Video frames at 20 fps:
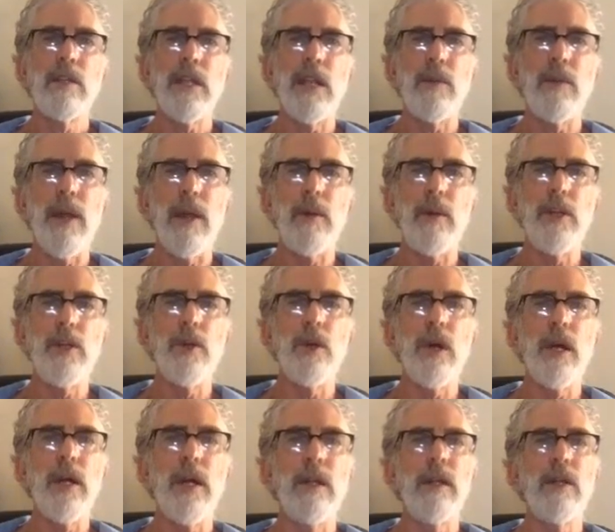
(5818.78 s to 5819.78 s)
Stay right where you
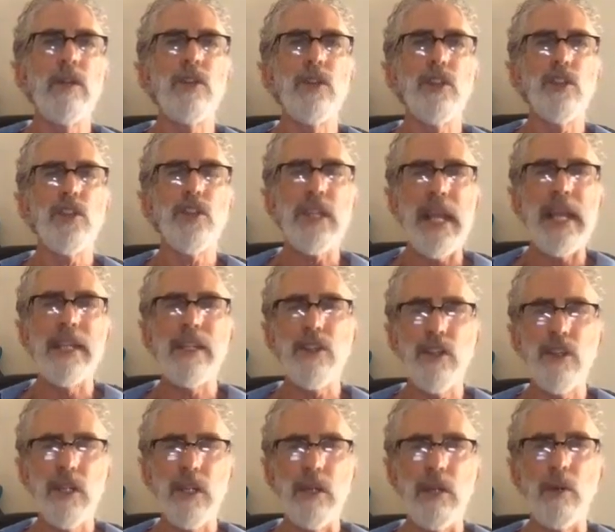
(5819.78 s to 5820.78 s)
are. Just stand
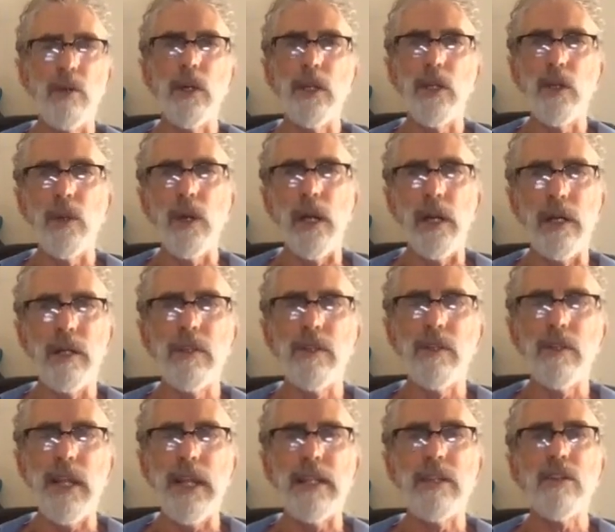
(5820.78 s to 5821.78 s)
still where you are.
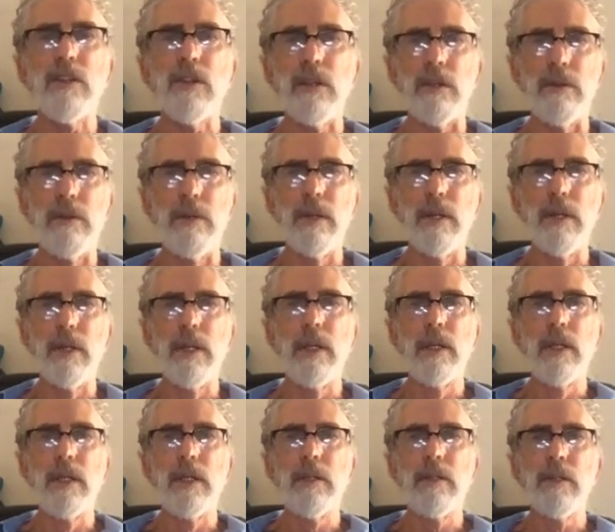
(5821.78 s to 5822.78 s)
Stand still.
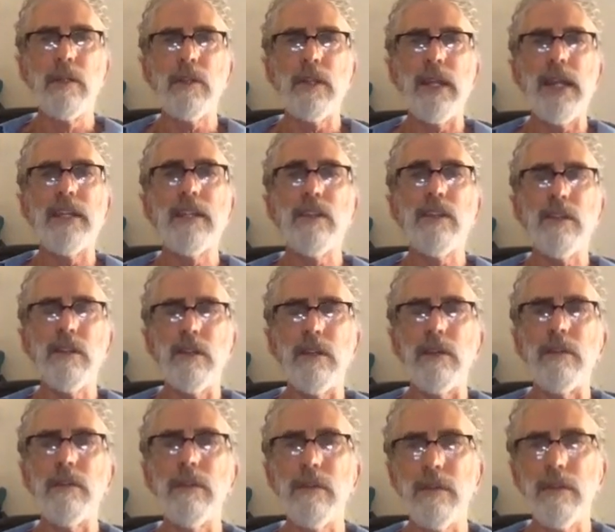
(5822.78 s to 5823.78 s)
Stand still.